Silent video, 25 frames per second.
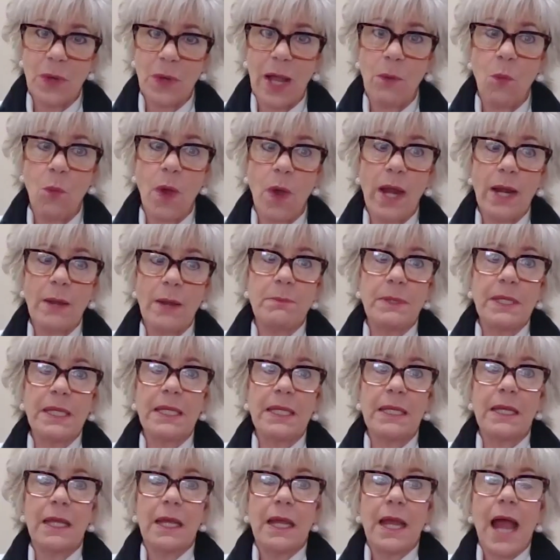I want to
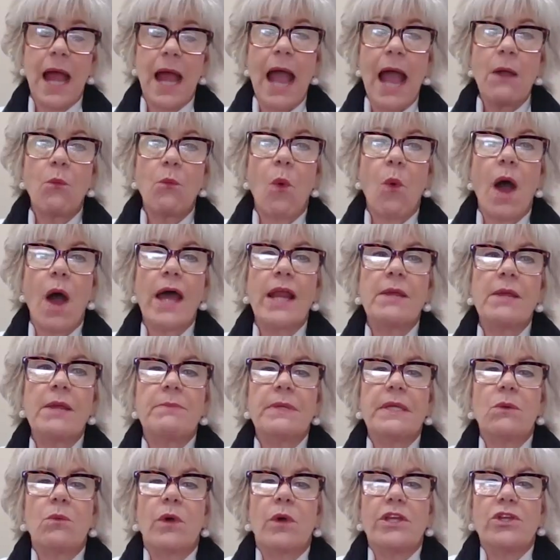be
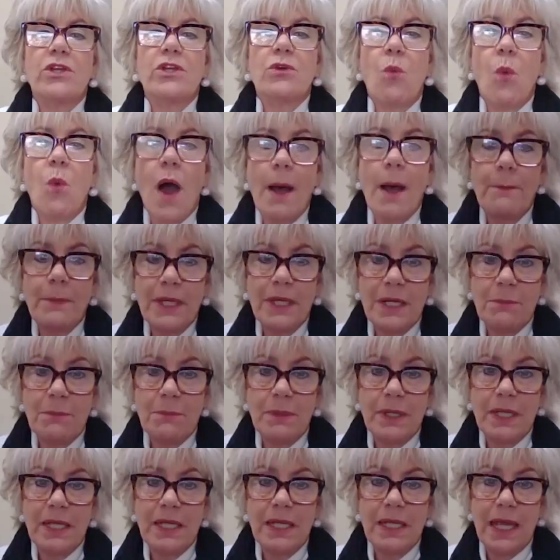what you want me to
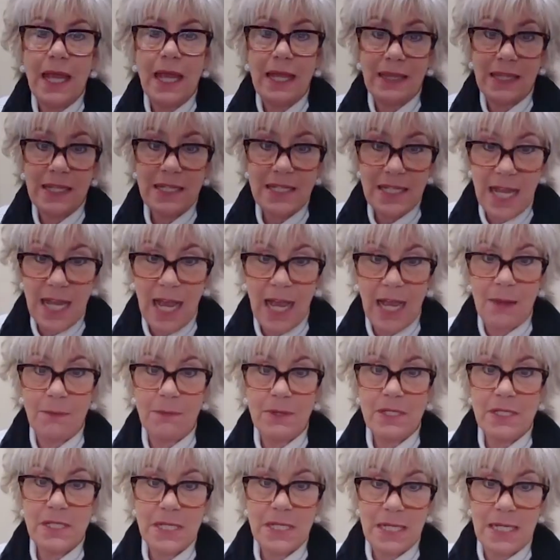be at the time
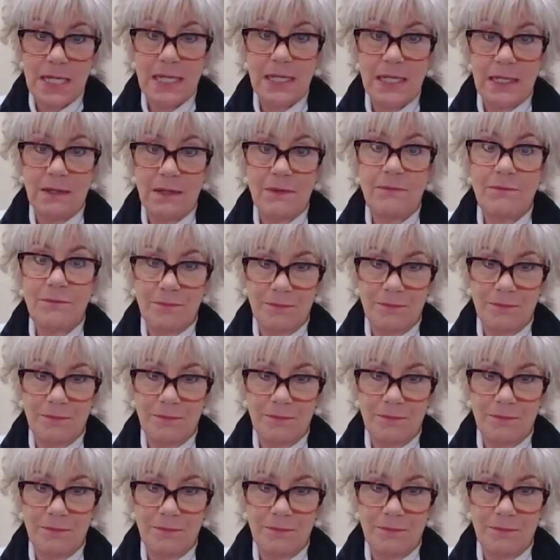is needed.